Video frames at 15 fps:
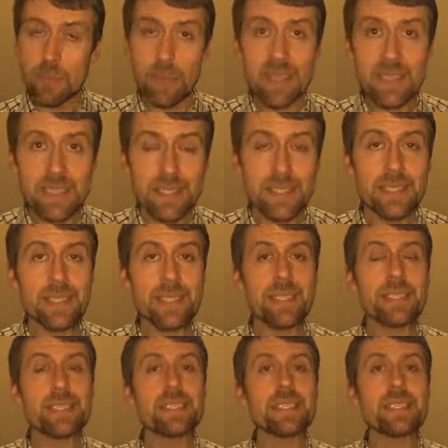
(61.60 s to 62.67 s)

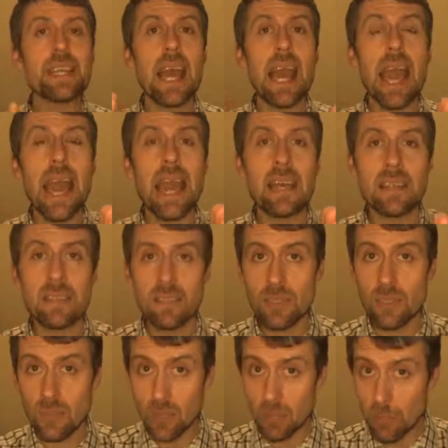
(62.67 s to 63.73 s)
businesses and
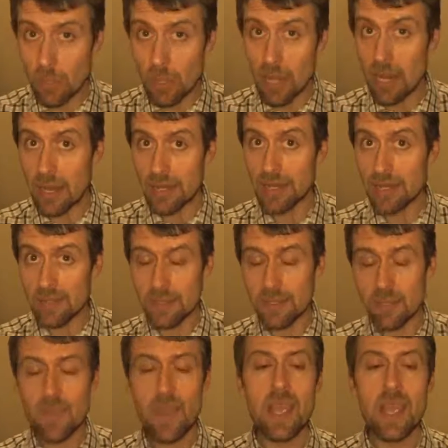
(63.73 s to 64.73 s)
suppliers,